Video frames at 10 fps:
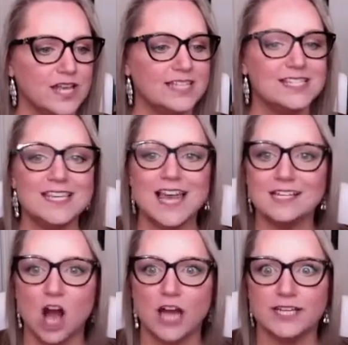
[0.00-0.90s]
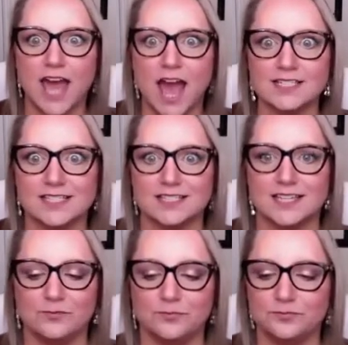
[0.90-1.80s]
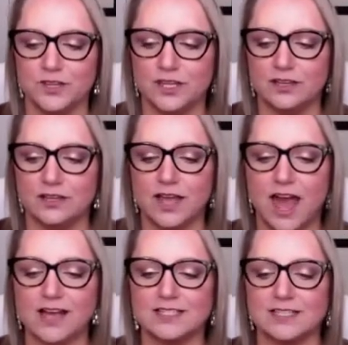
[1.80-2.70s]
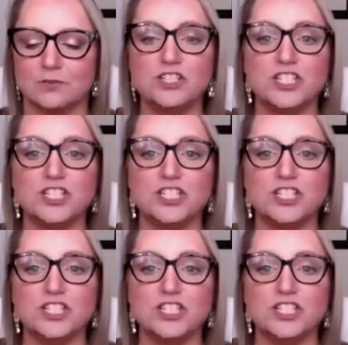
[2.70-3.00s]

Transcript: And Ziad got it. Excellent. Excellent.